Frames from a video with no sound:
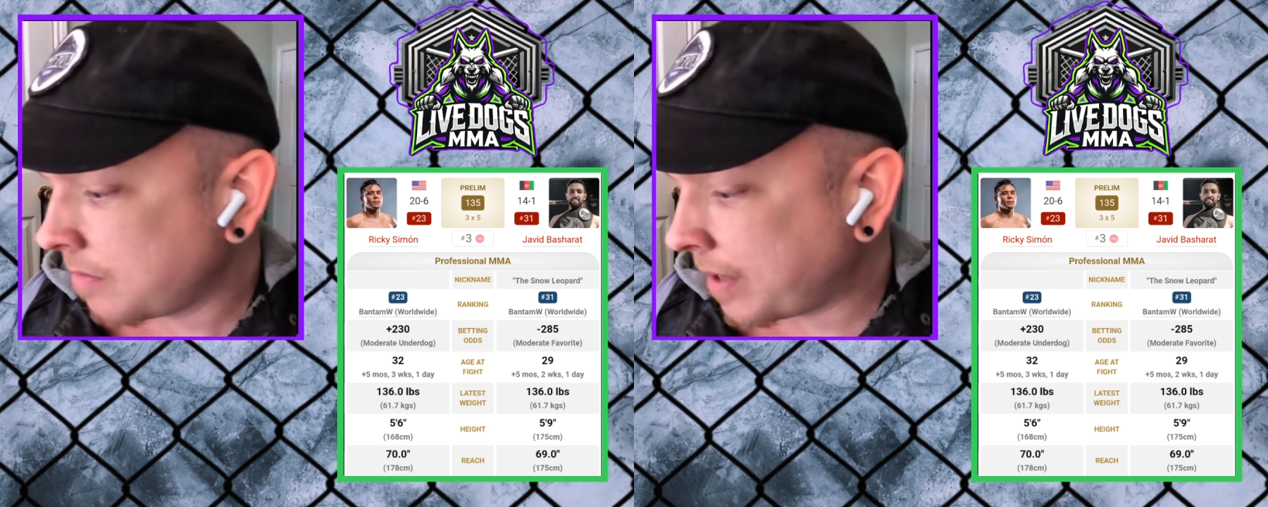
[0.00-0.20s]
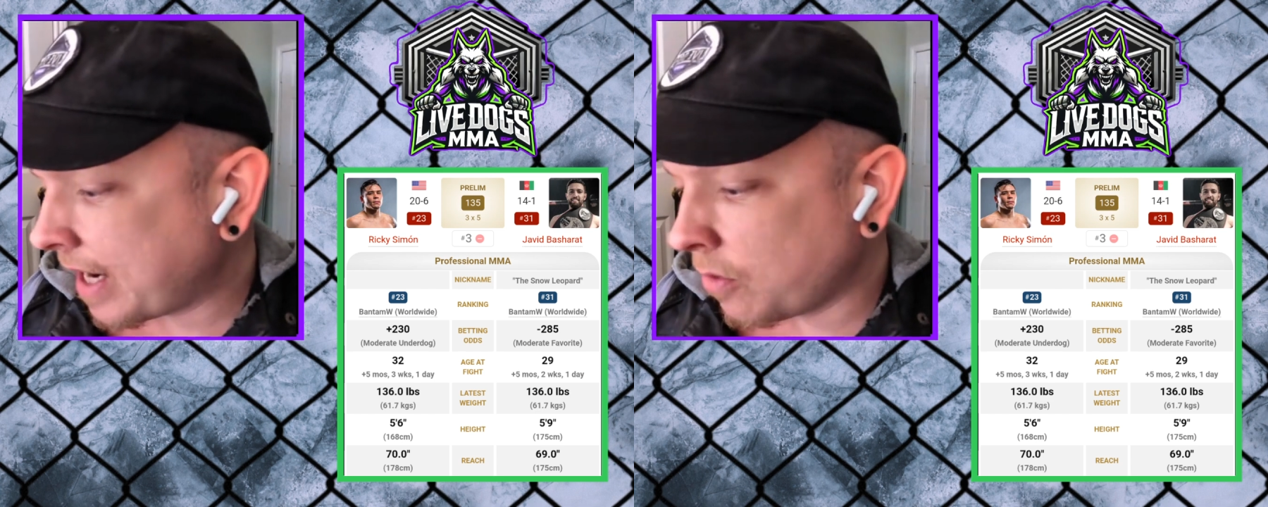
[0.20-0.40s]

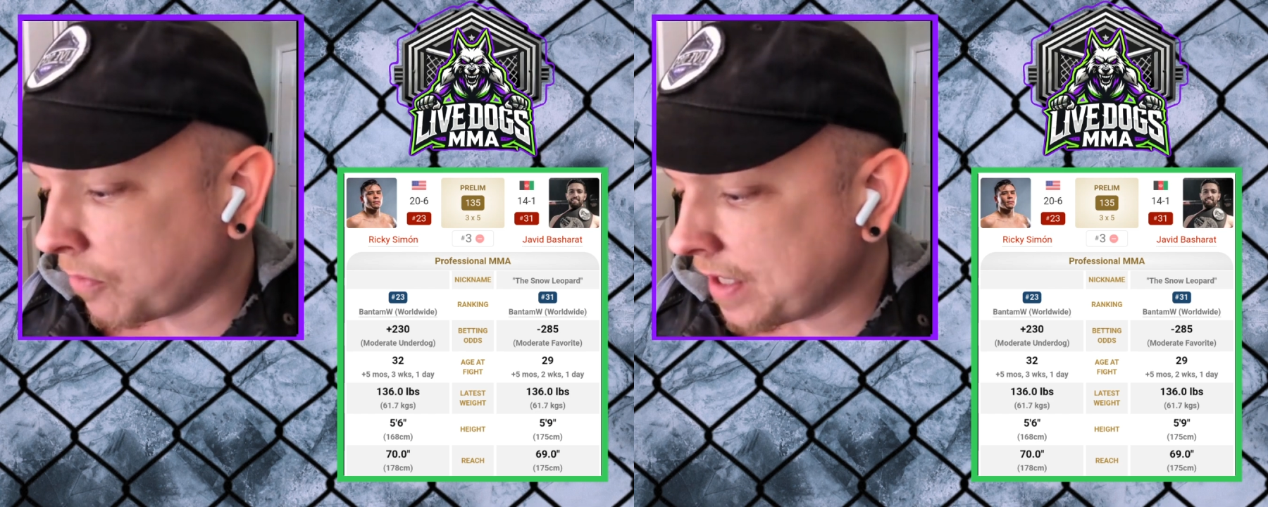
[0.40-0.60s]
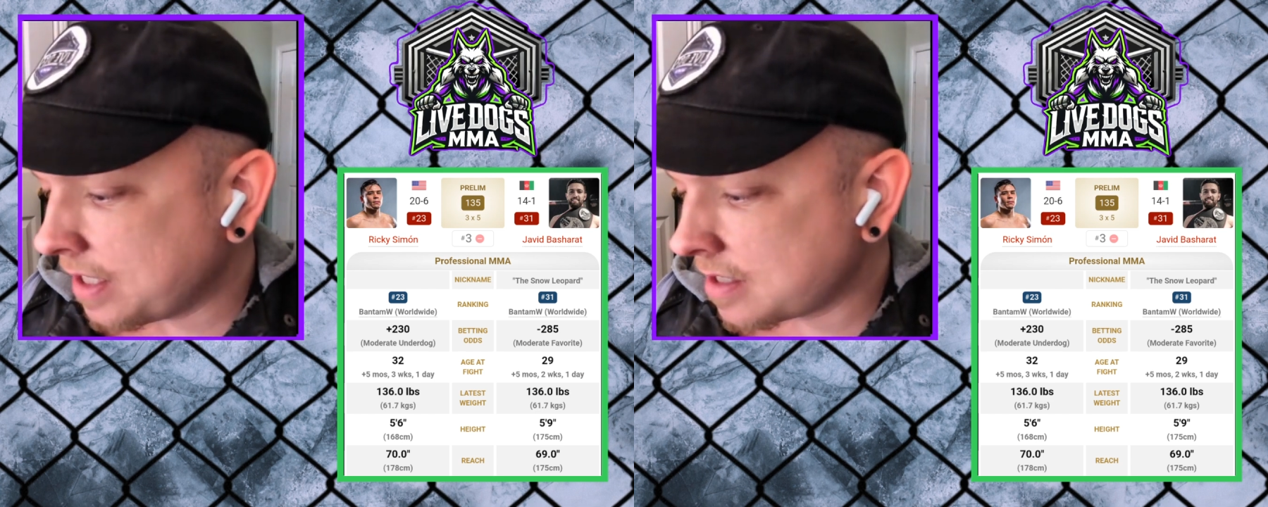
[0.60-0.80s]
But I
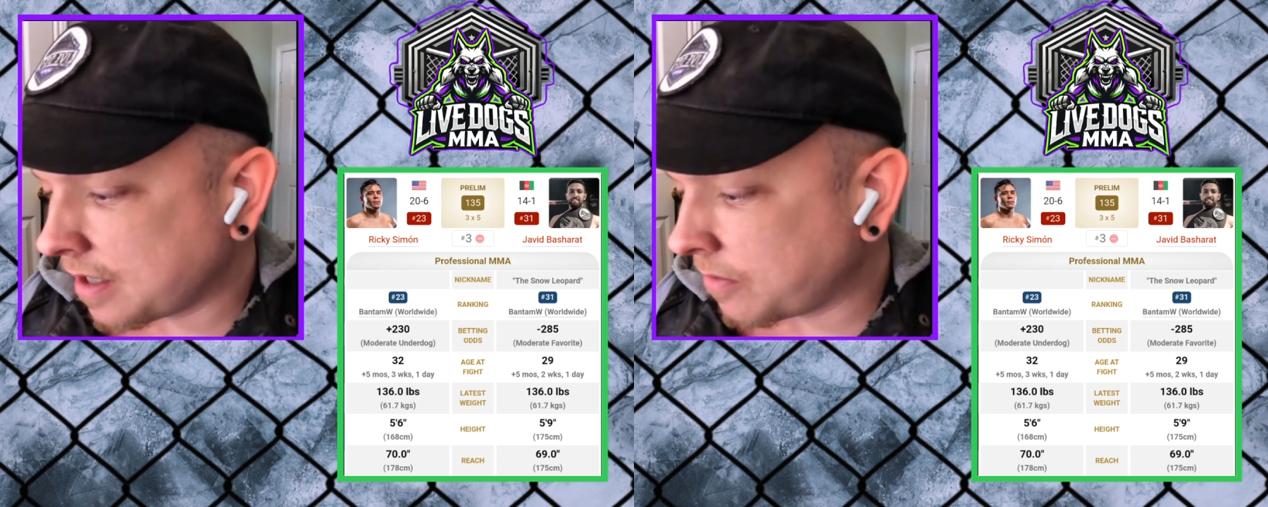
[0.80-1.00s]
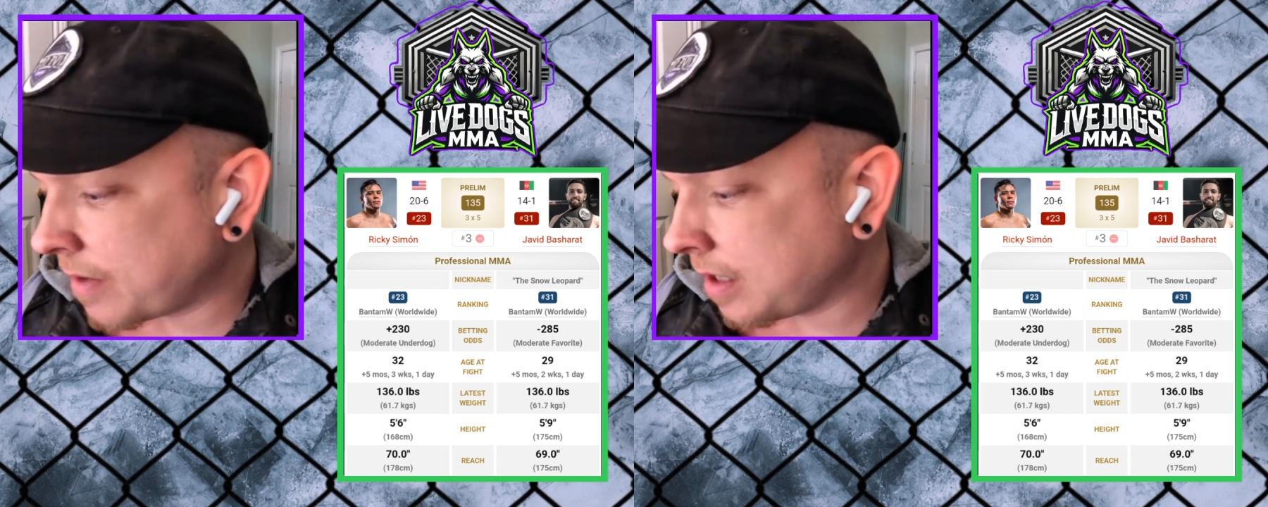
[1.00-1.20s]
don't think he's
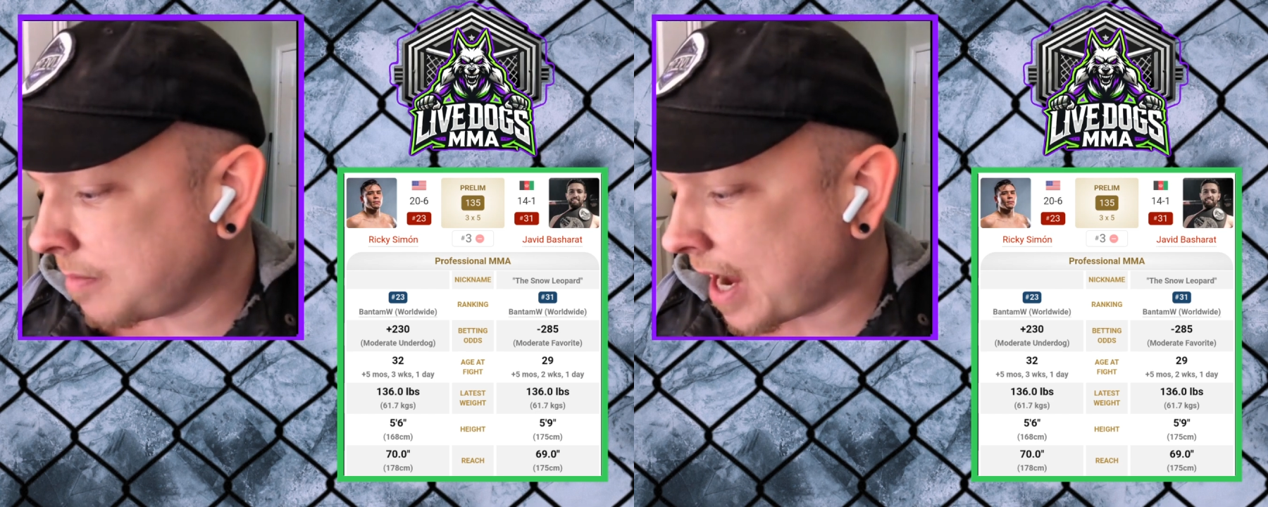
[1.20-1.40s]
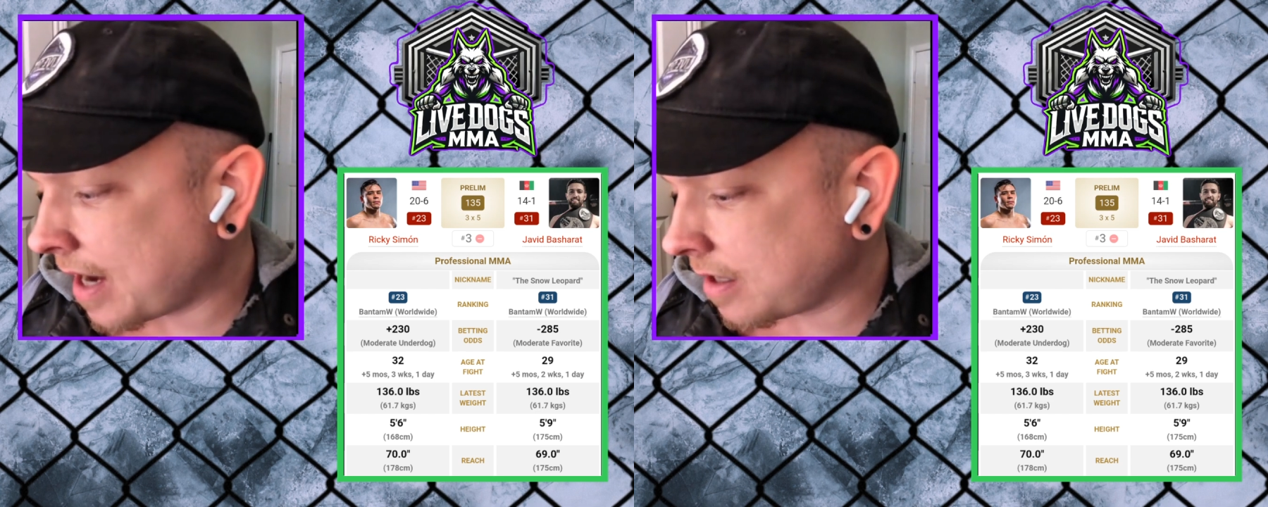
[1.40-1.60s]
going to rally
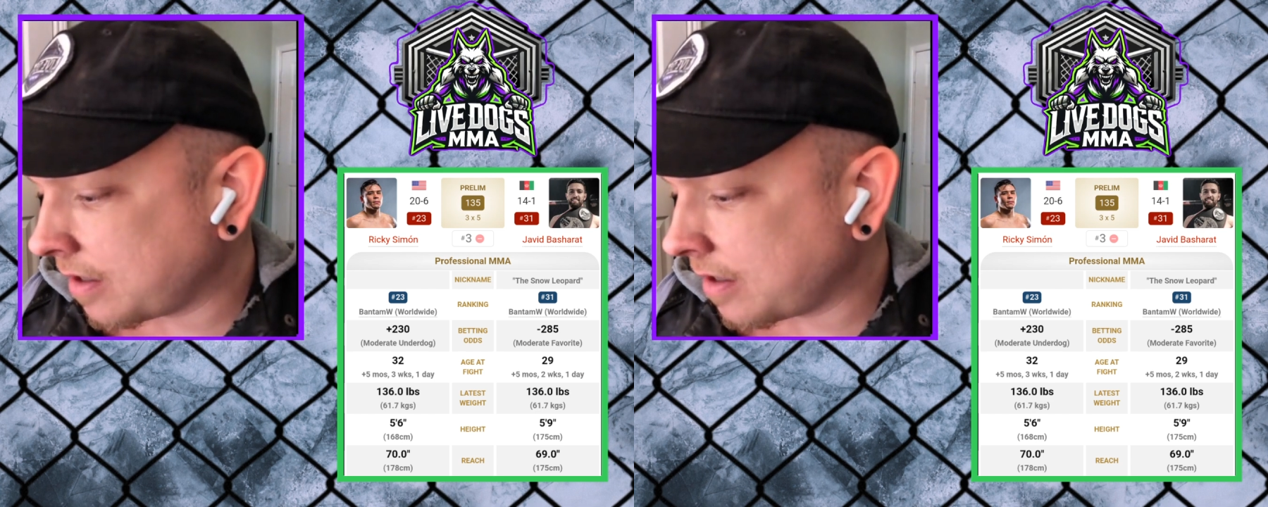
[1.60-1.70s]
back.